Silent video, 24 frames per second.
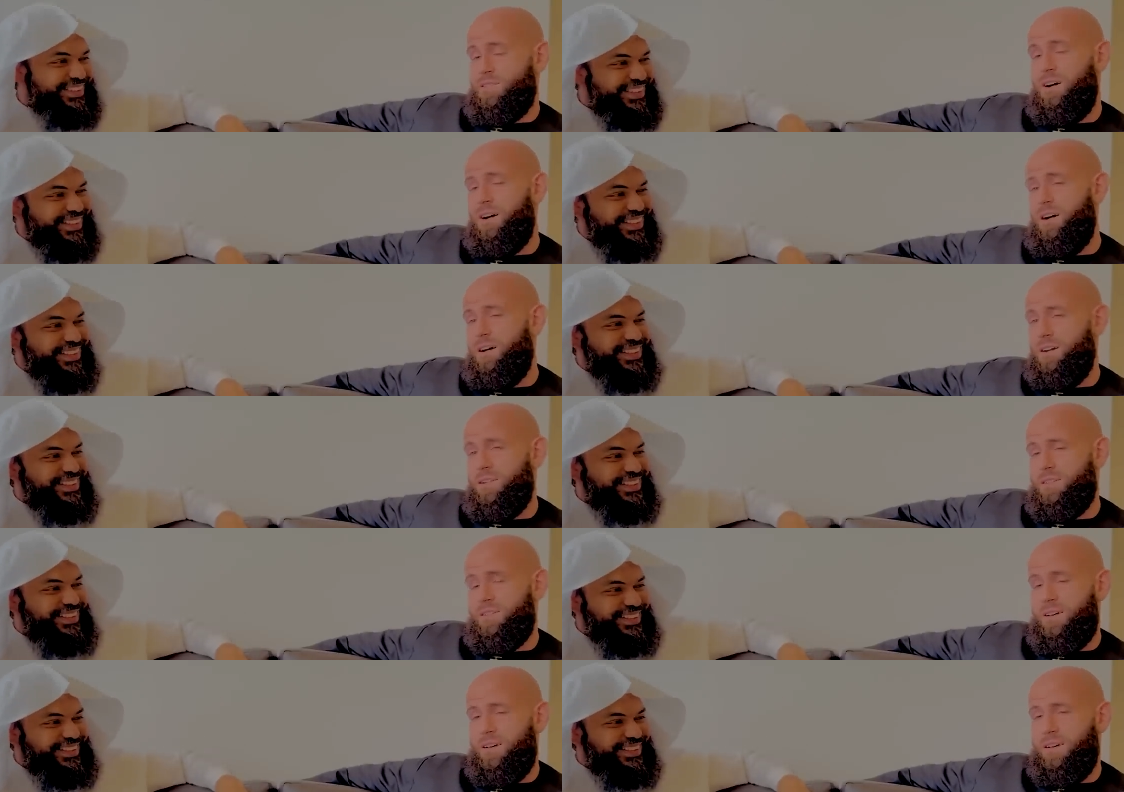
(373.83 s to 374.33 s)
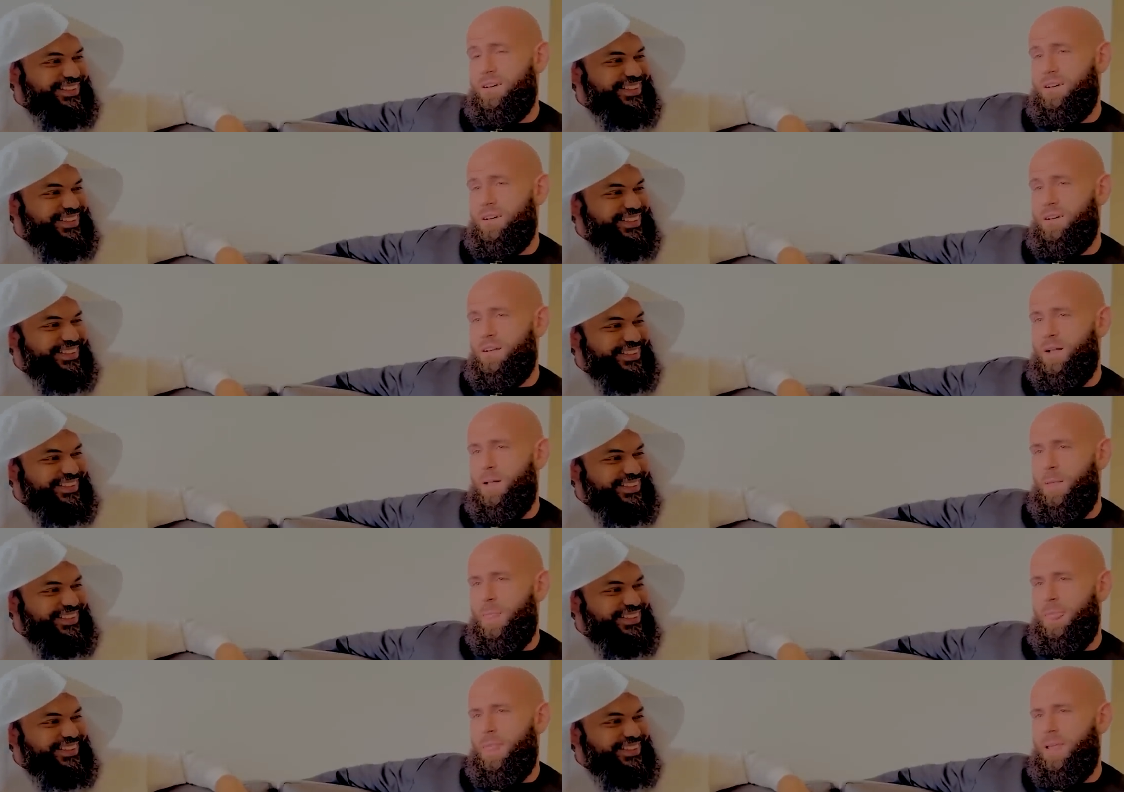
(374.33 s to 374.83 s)
Speaker 1: Science, yeah.
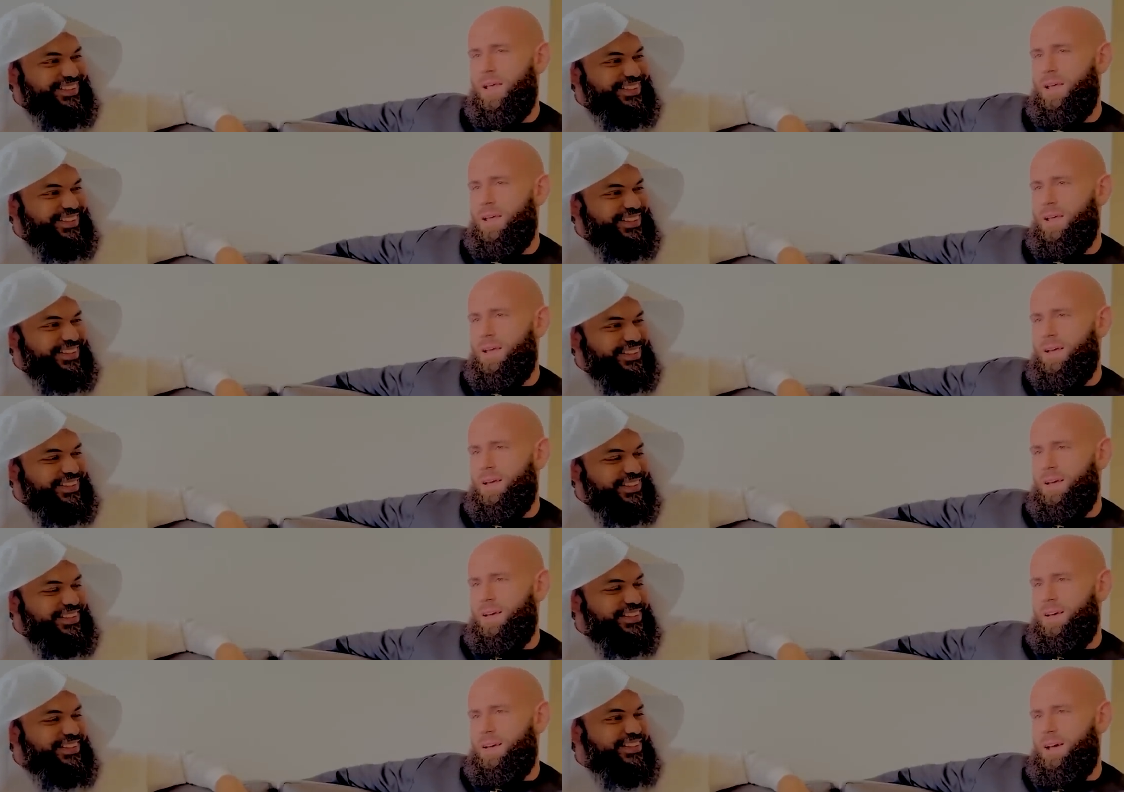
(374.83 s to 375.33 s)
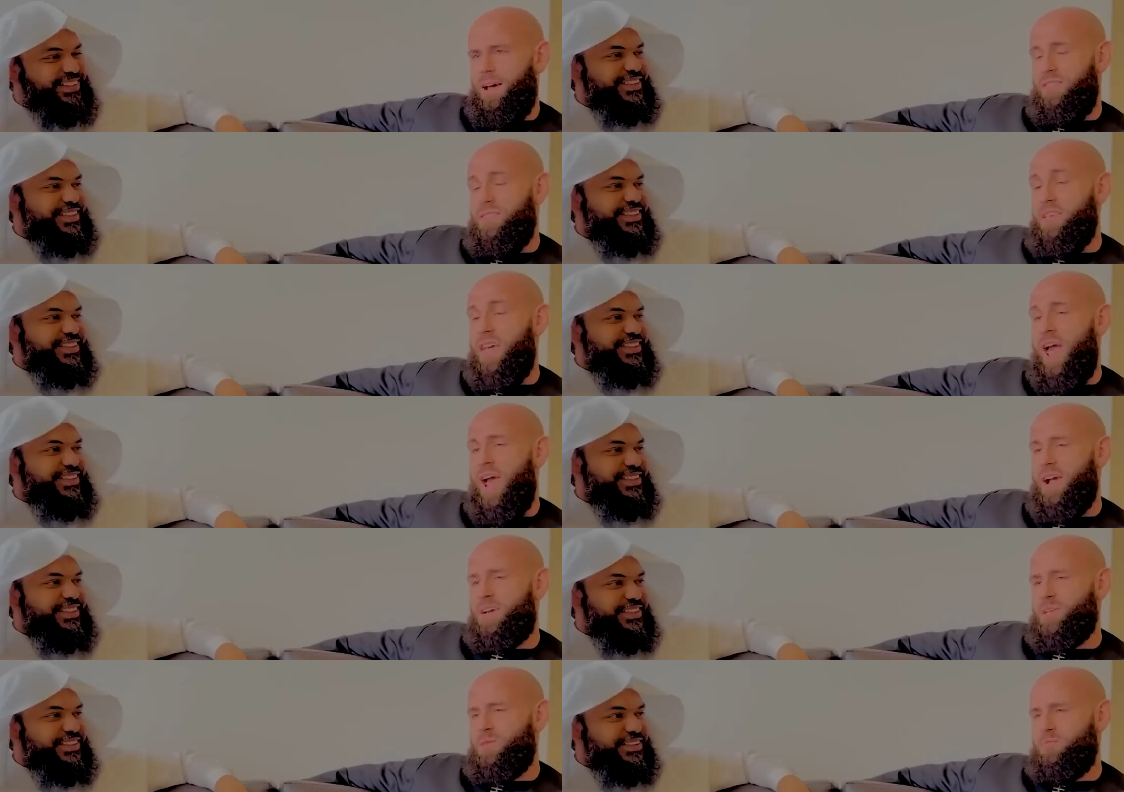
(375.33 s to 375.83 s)
And
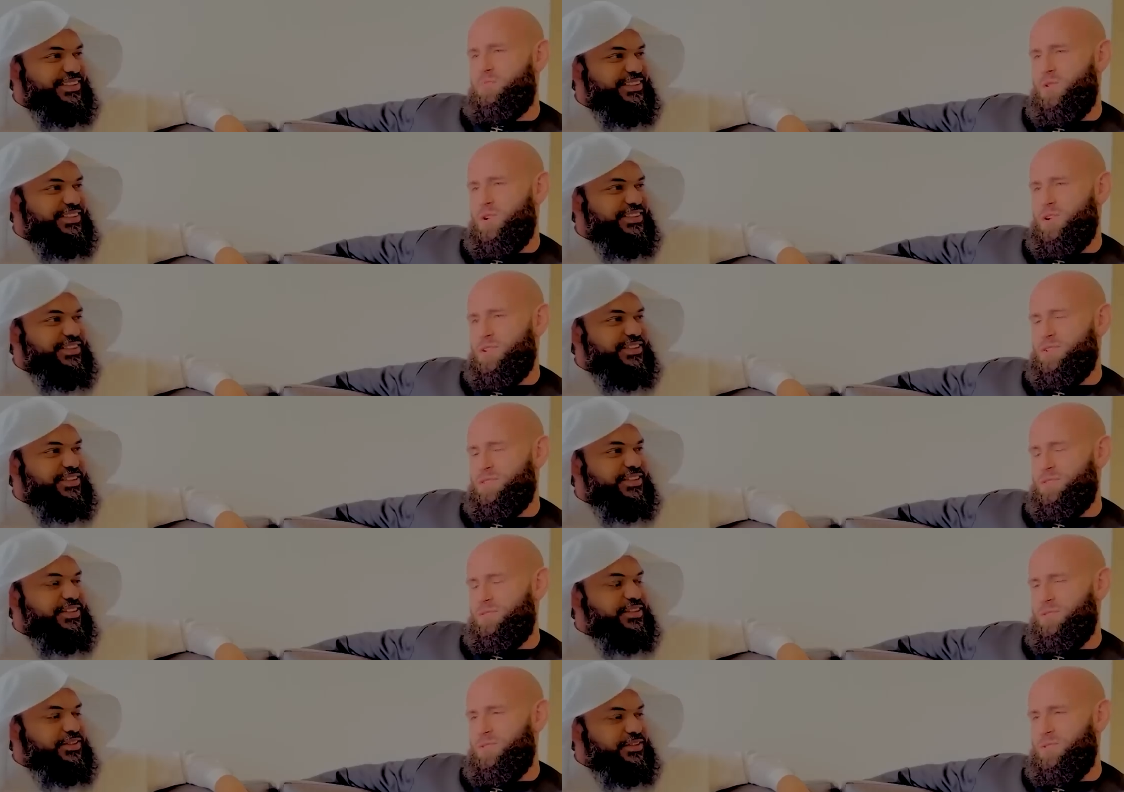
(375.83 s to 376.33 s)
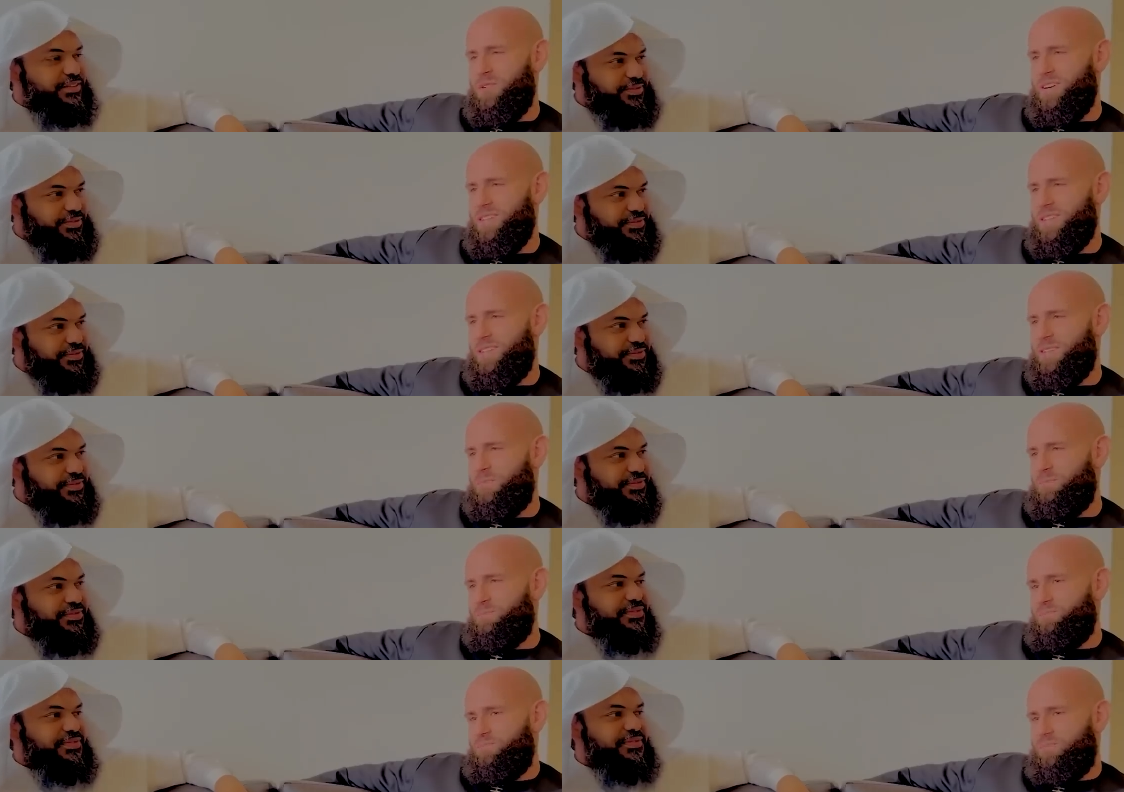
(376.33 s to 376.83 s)
the experts, of
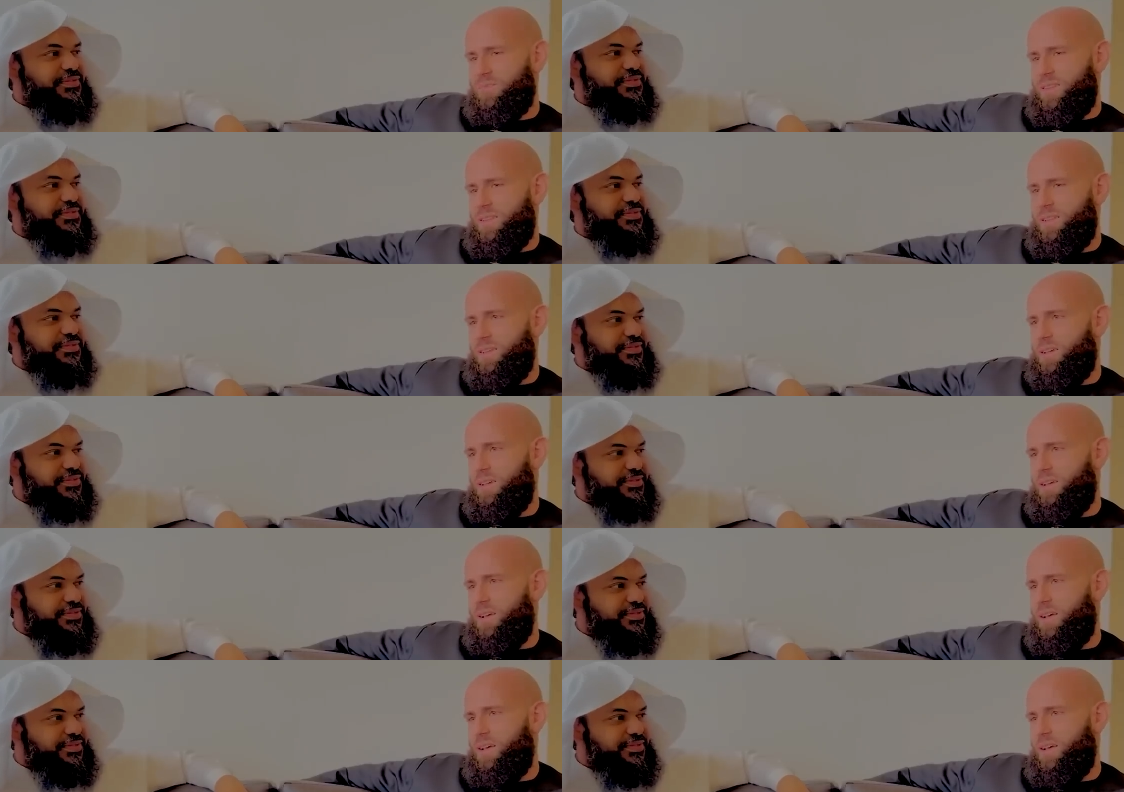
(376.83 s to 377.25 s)
course. Mm.